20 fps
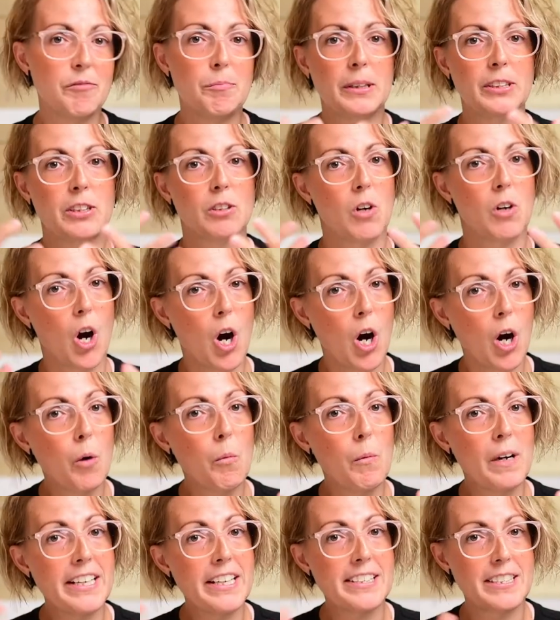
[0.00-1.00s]
but there are
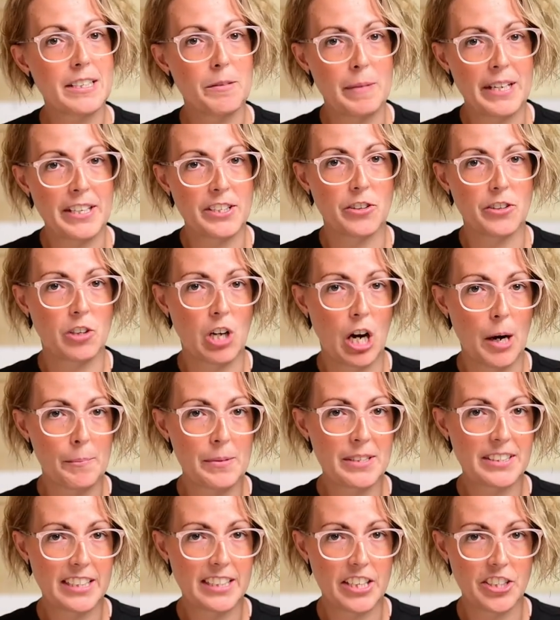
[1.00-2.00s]
ways to make your
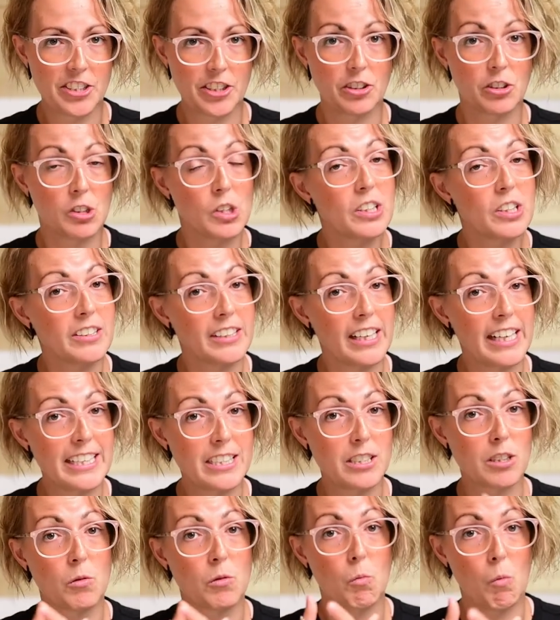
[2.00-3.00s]
compensation look
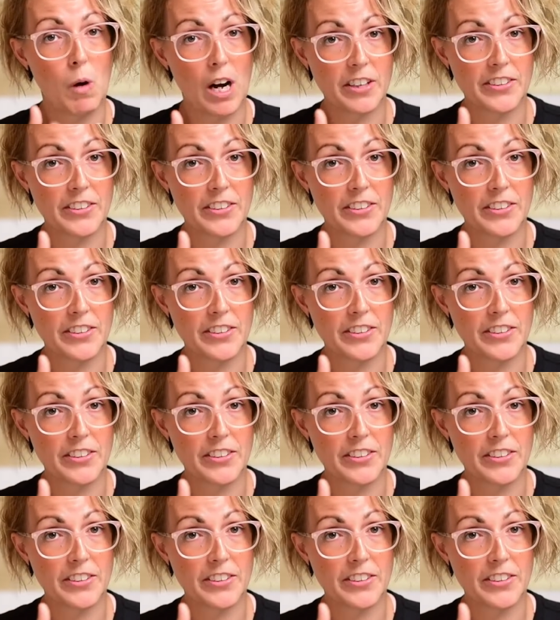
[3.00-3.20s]
nice while